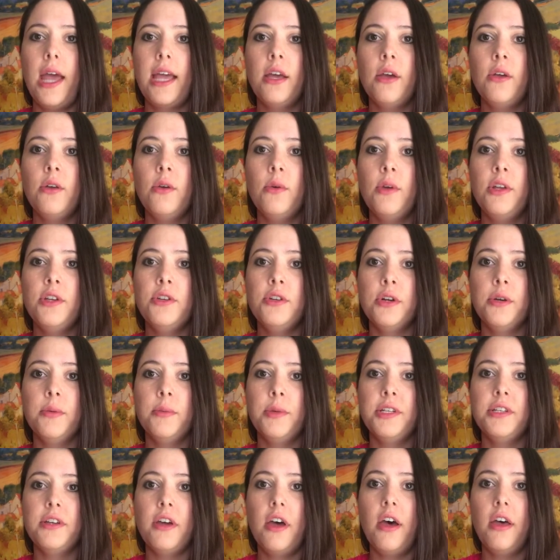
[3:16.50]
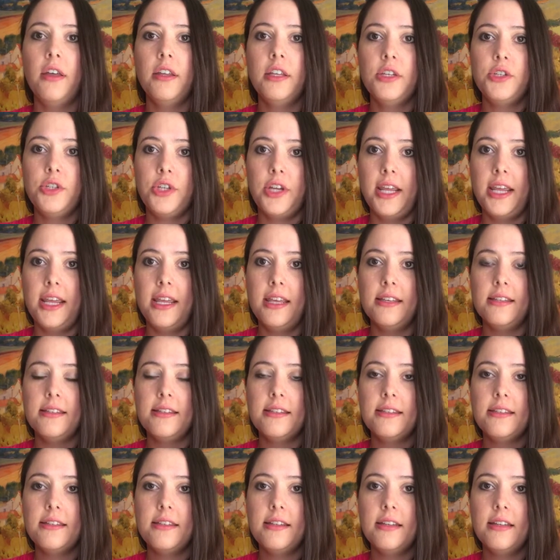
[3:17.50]
go to a
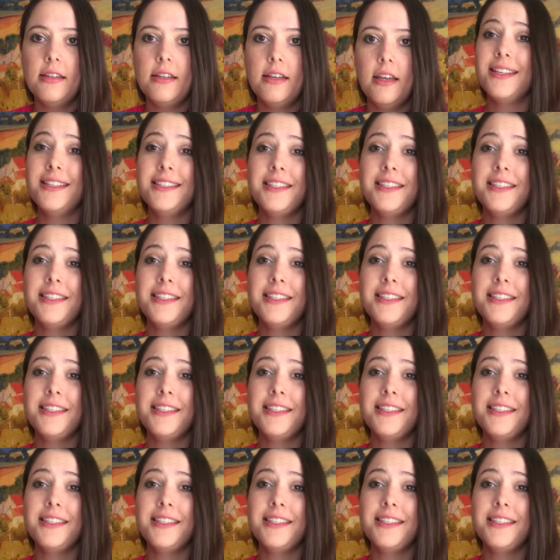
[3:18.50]
dermatologist,